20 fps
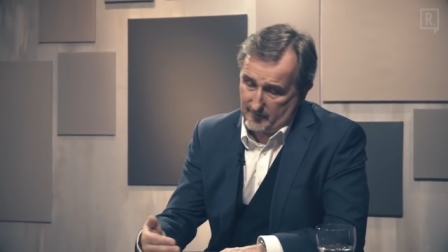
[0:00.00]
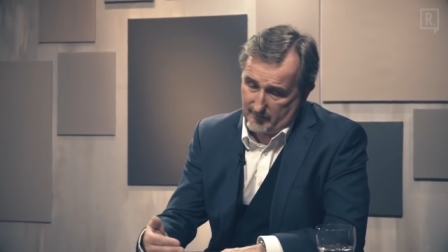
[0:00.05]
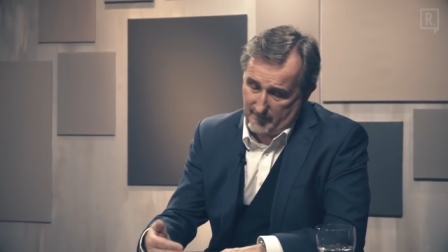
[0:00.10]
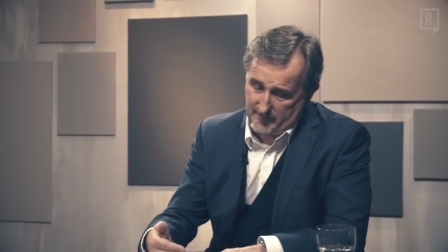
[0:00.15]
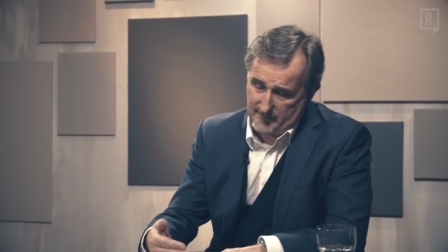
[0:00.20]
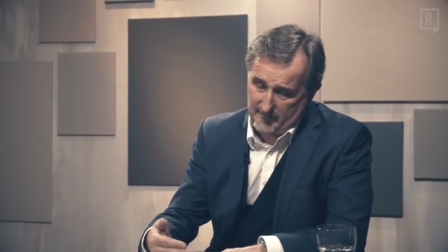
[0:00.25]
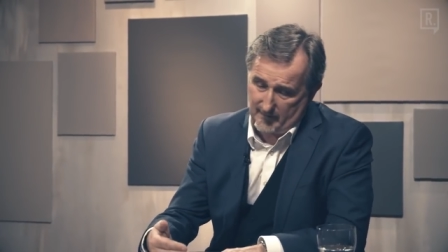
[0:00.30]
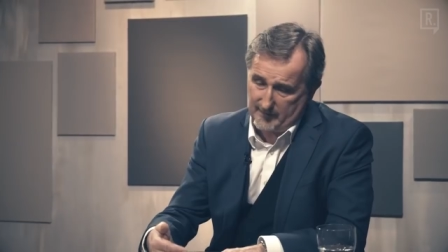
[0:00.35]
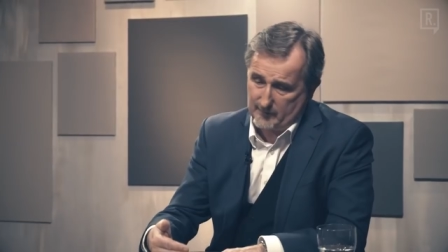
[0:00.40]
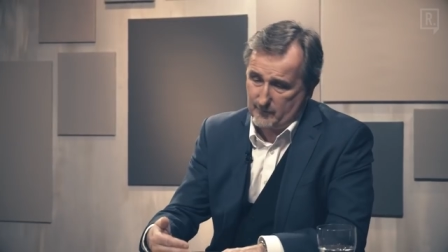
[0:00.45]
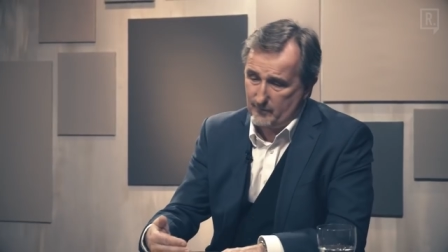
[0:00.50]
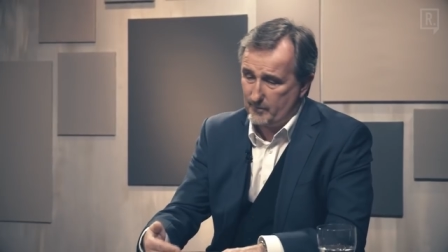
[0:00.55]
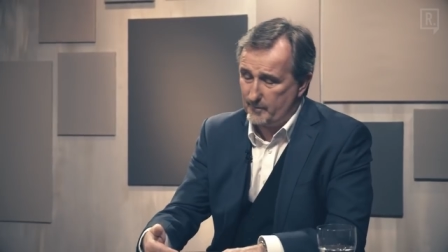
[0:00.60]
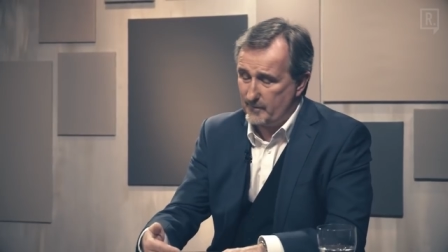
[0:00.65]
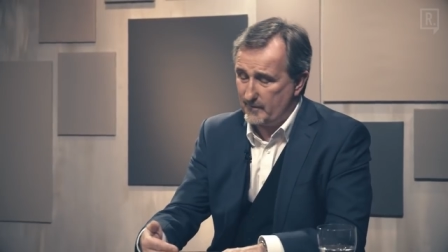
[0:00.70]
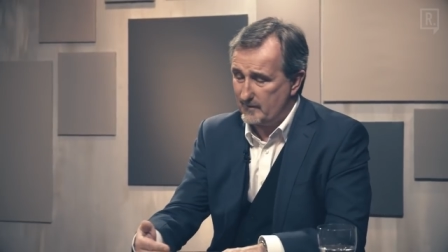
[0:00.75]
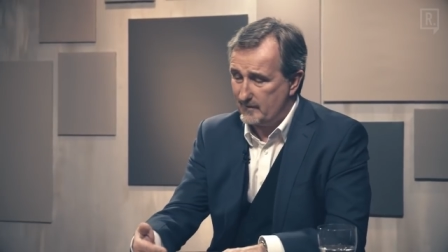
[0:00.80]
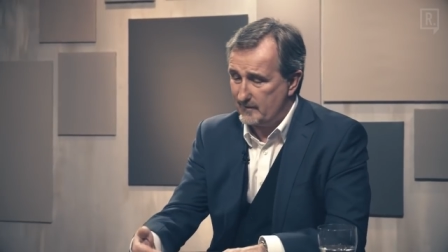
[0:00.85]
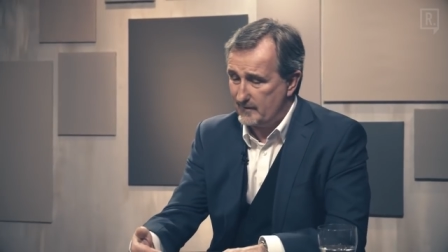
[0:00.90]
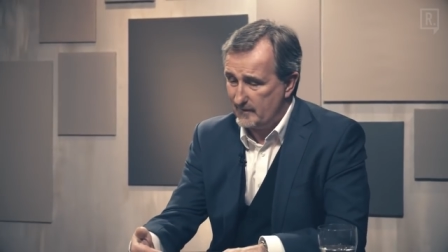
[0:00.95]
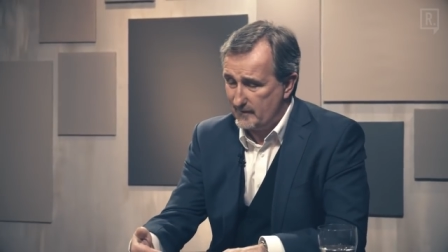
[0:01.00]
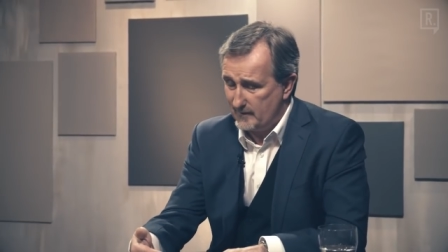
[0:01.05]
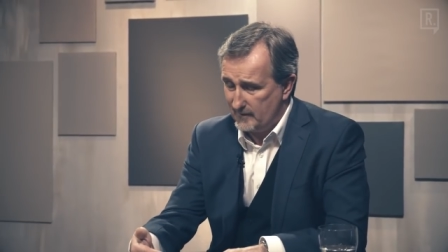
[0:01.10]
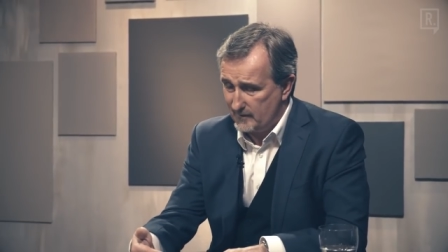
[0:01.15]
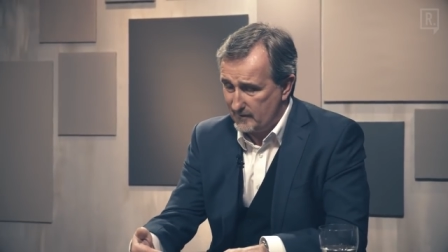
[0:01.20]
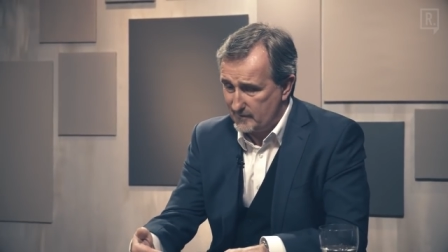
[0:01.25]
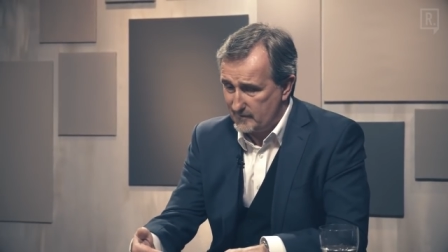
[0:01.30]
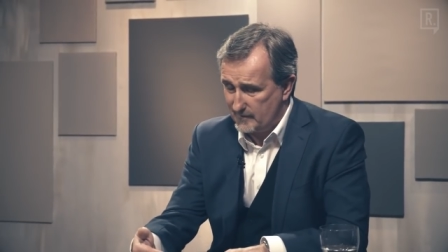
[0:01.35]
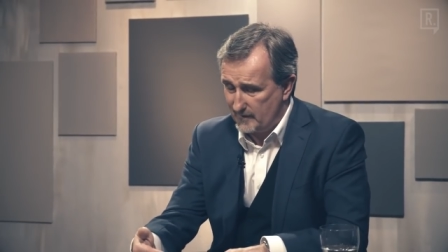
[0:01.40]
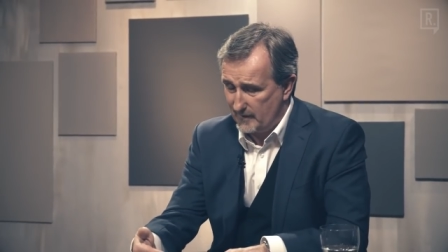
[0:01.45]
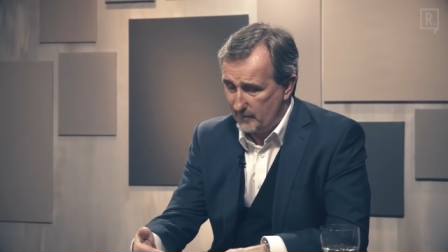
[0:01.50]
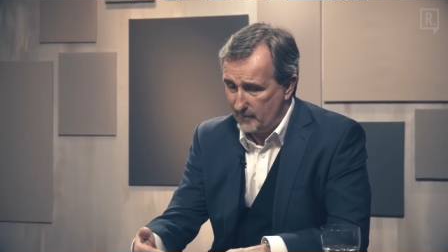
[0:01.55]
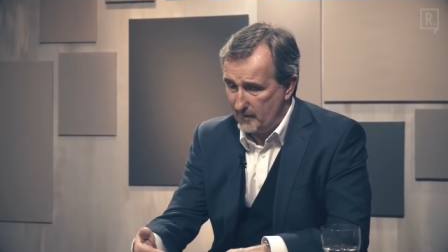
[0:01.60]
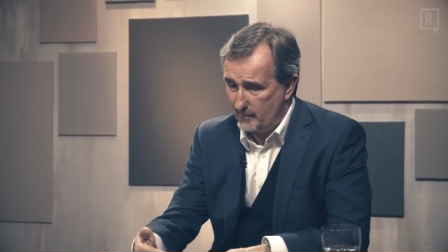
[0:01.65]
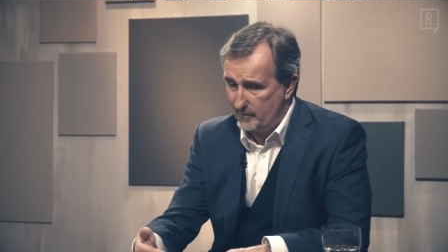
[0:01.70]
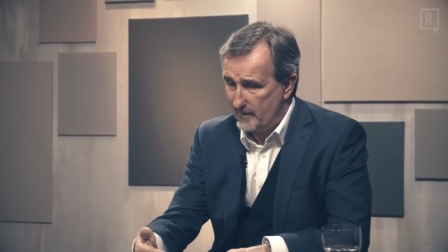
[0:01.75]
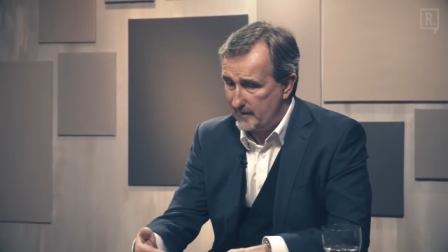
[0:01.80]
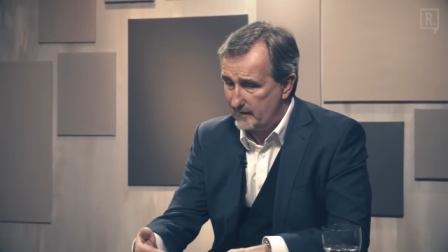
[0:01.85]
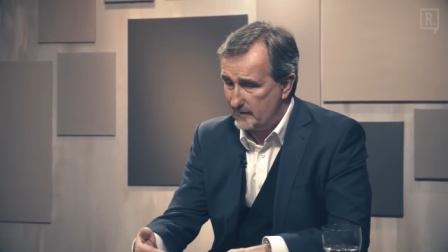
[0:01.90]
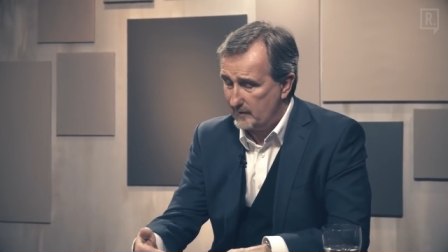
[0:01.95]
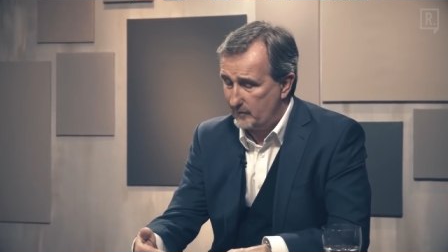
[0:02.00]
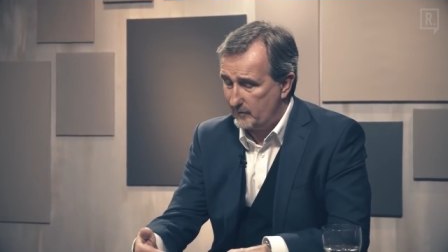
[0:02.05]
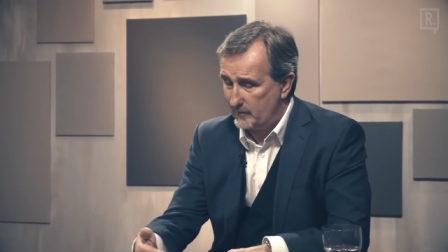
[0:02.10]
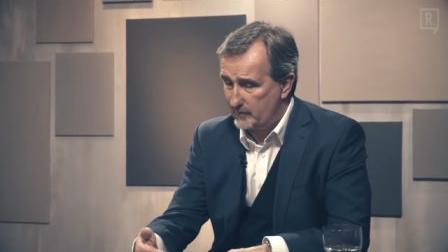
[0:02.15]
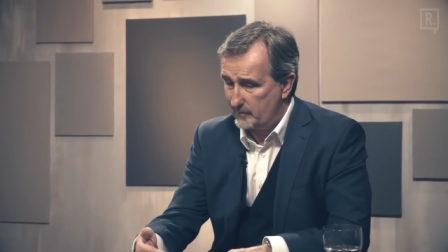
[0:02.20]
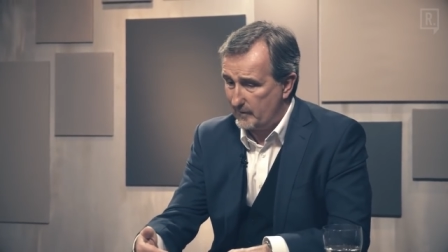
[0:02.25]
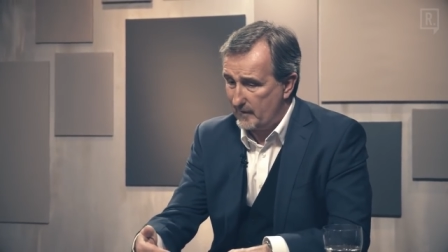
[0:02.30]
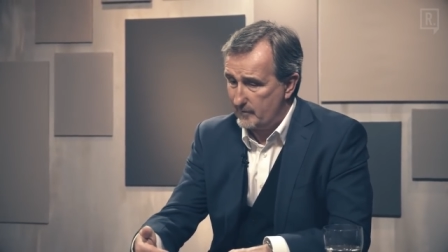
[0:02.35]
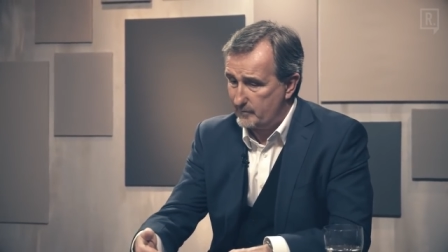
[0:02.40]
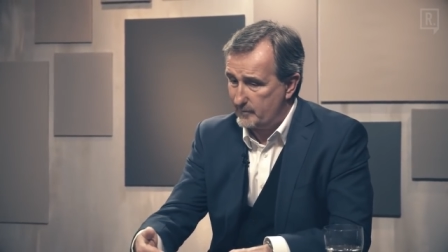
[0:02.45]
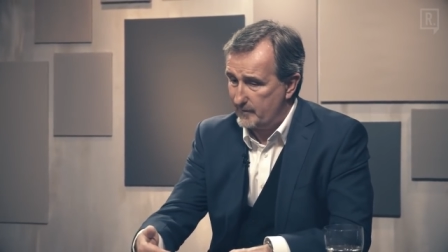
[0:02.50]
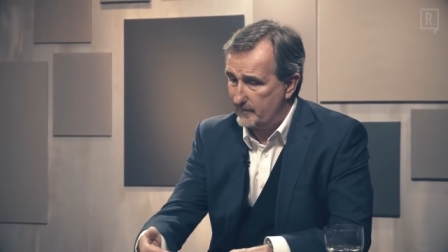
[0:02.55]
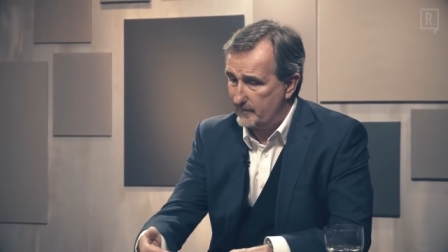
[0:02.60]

Now, I grew up in a time where banking was about